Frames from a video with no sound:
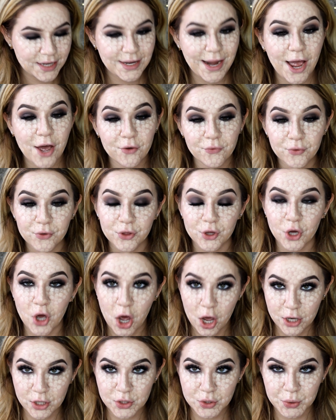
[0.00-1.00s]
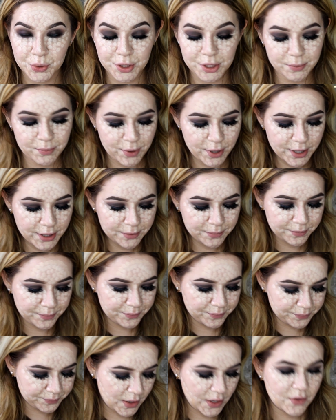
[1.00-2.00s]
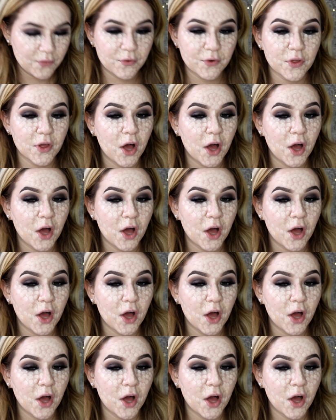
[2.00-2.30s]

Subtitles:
Now for the contouring part. For